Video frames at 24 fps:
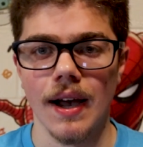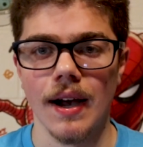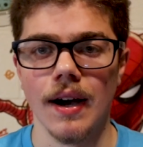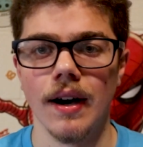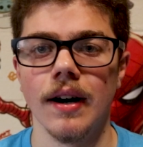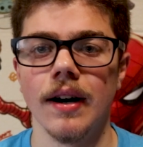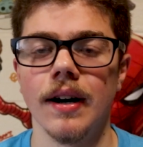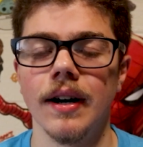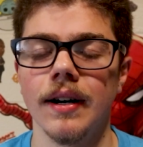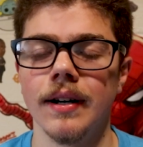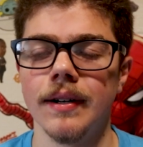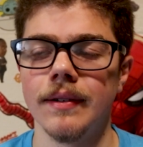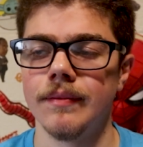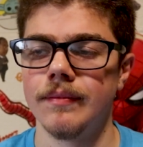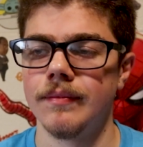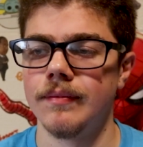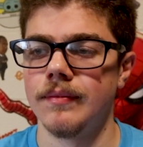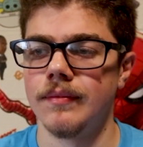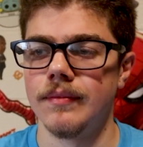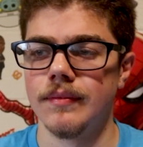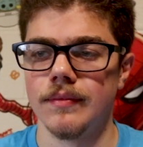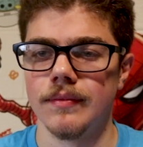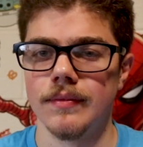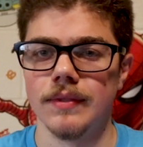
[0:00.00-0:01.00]

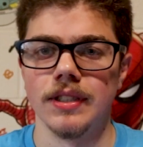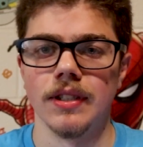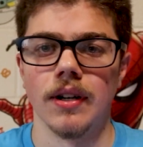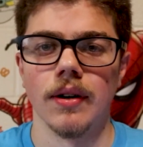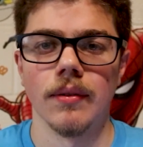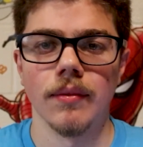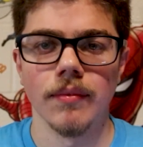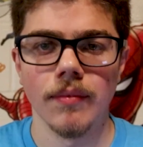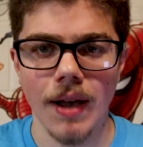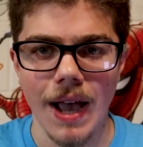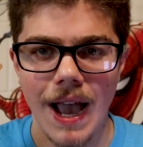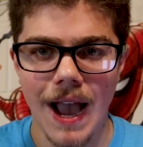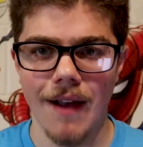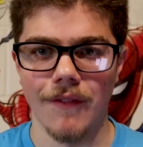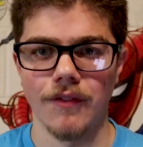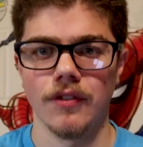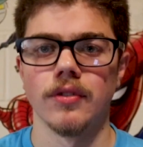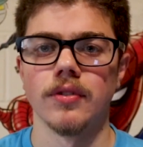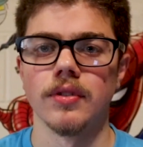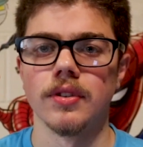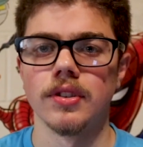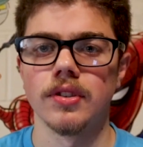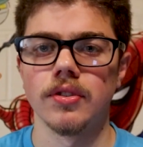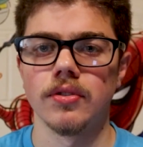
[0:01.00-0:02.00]

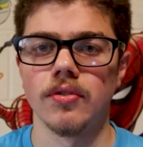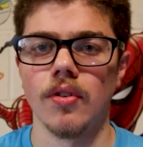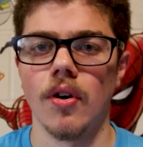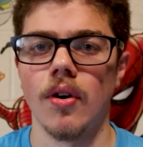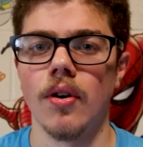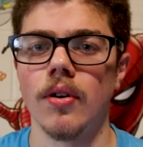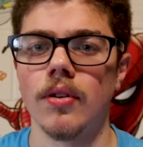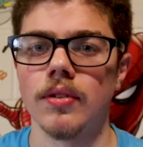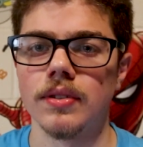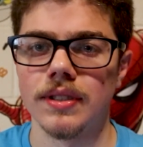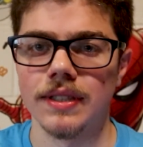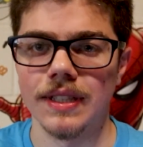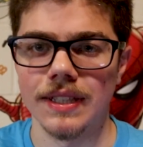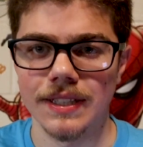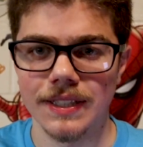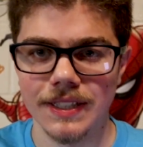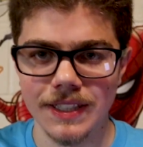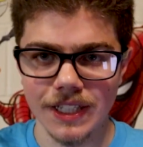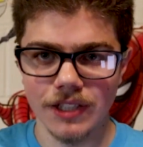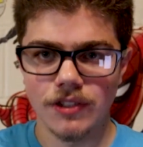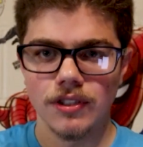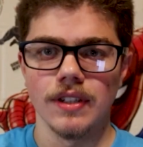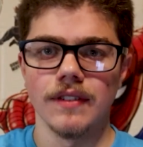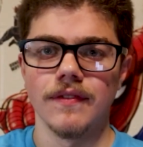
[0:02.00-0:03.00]
after the Skrulls, the
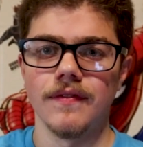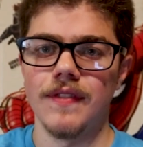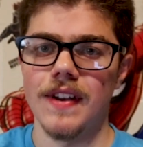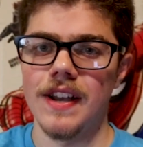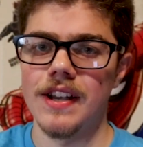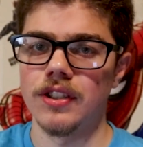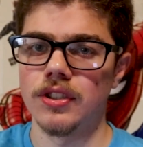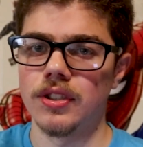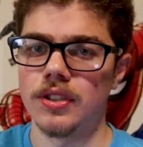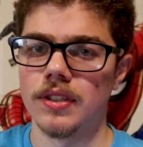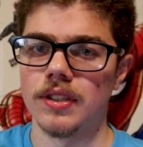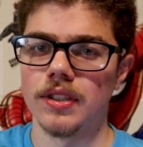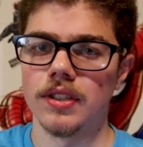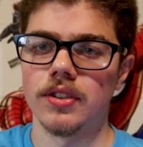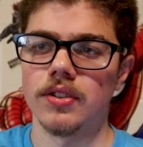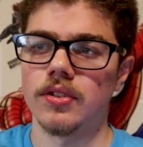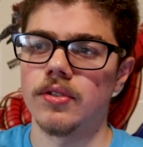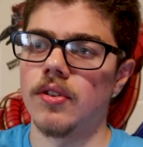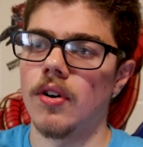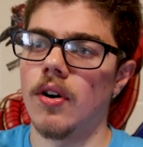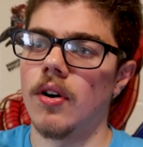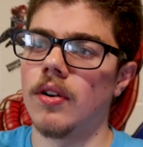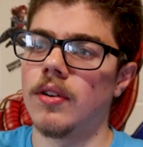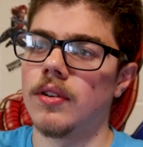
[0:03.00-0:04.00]
secret invasion of the
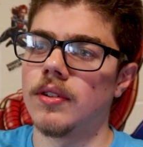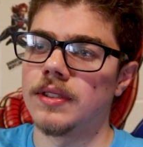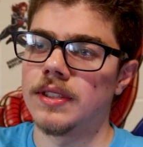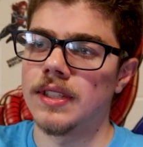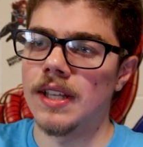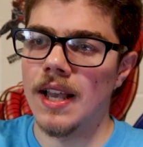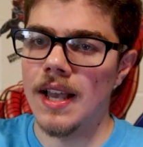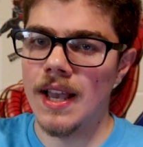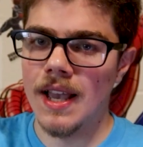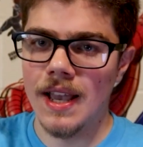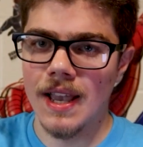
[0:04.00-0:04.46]
Skrulls,